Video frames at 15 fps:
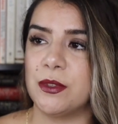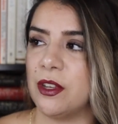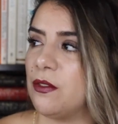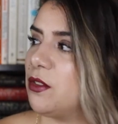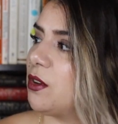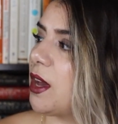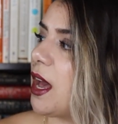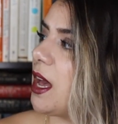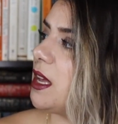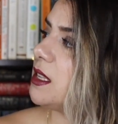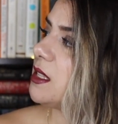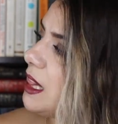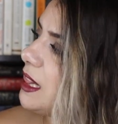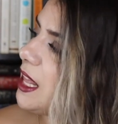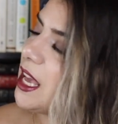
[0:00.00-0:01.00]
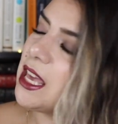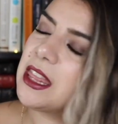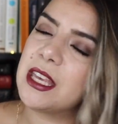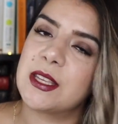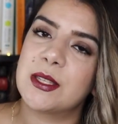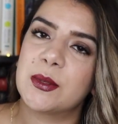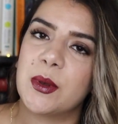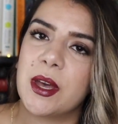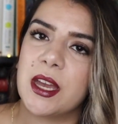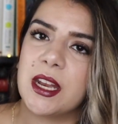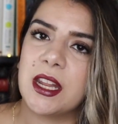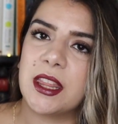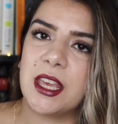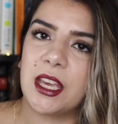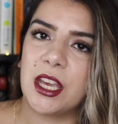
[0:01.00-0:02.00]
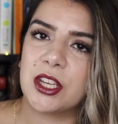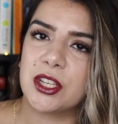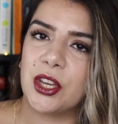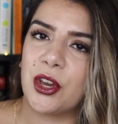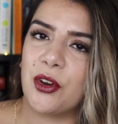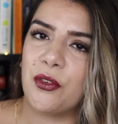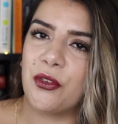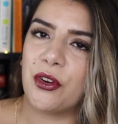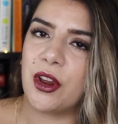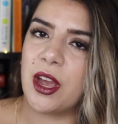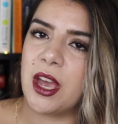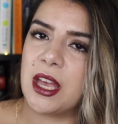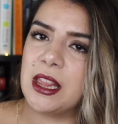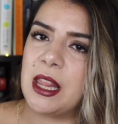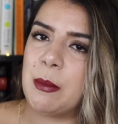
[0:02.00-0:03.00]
So if you guys like this one, think I should go for it,